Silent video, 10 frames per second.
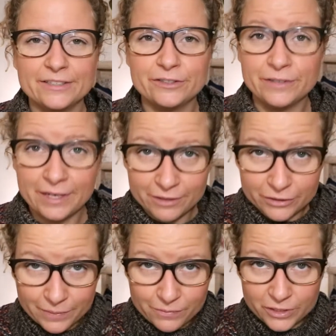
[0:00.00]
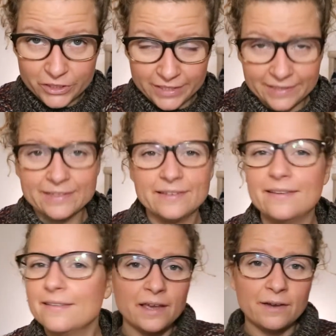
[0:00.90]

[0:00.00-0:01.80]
So now I stopped washing it.